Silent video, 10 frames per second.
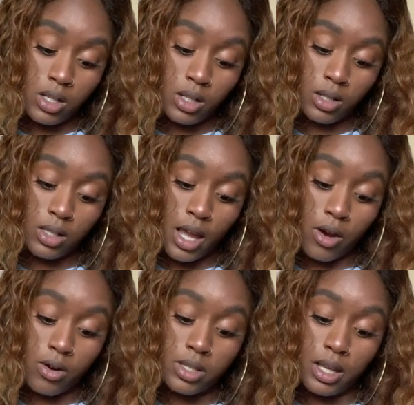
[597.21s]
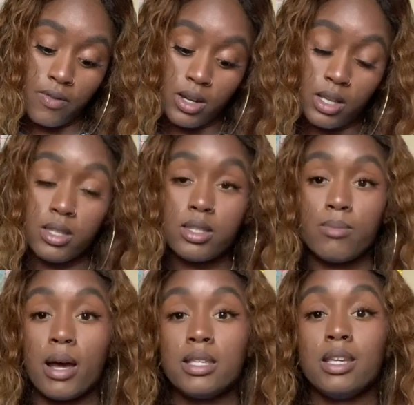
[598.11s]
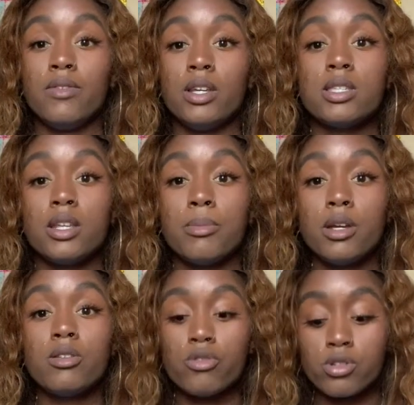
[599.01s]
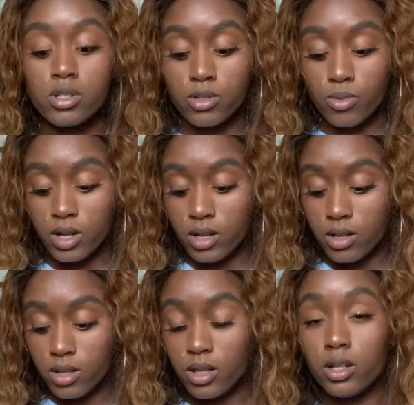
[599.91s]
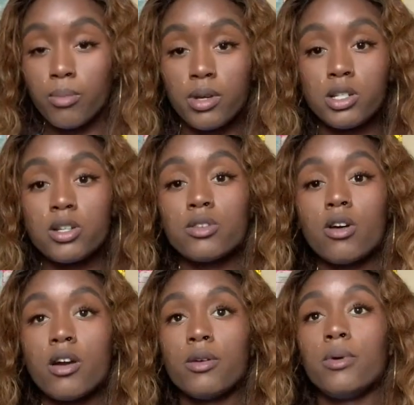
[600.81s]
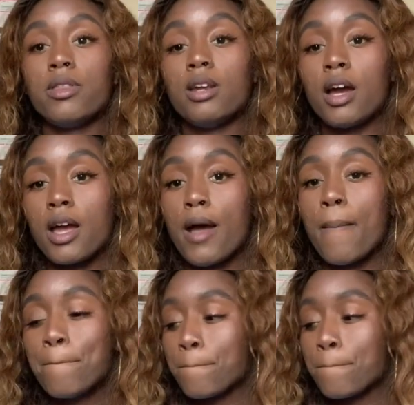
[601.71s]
it looks like, or seventy by seventy centimeters is what the dimensions are, the one that I got.